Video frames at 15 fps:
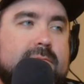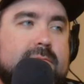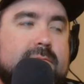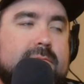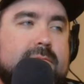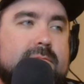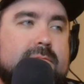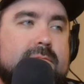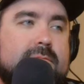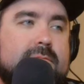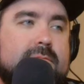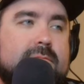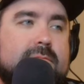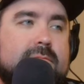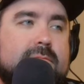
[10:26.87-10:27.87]

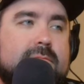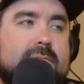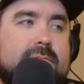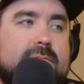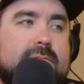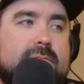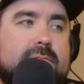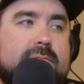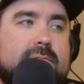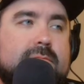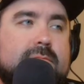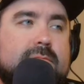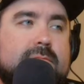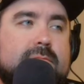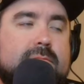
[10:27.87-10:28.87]

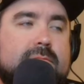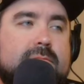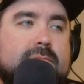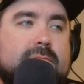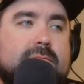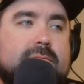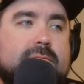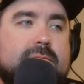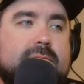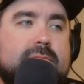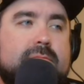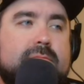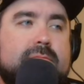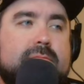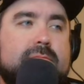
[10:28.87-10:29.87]

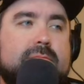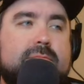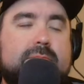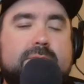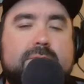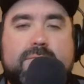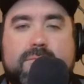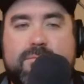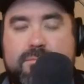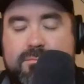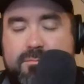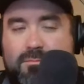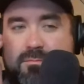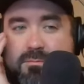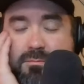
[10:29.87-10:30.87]

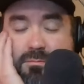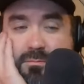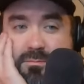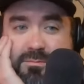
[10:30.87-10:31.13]
[no speech]